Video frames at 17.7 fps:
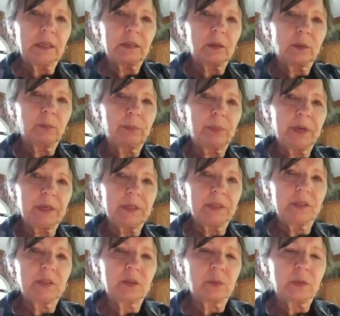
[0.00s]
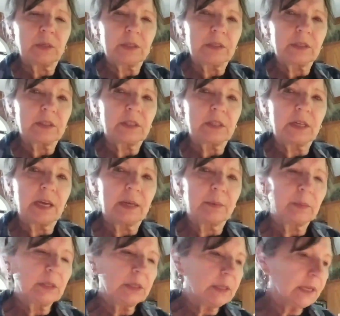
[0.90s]
It'll buzz when it's
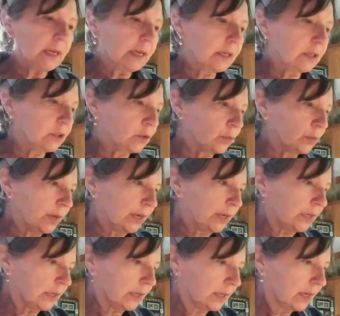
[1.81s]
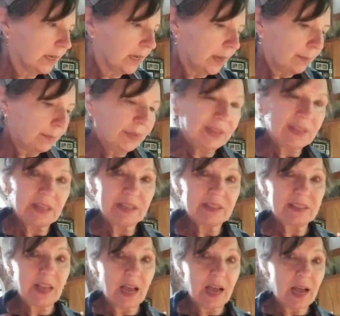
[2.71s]
time to take a drink
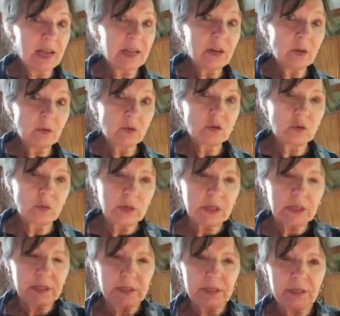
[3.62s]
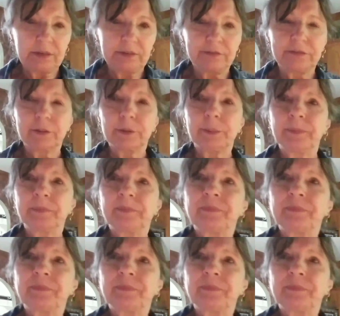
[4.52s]
because I don't drink enough.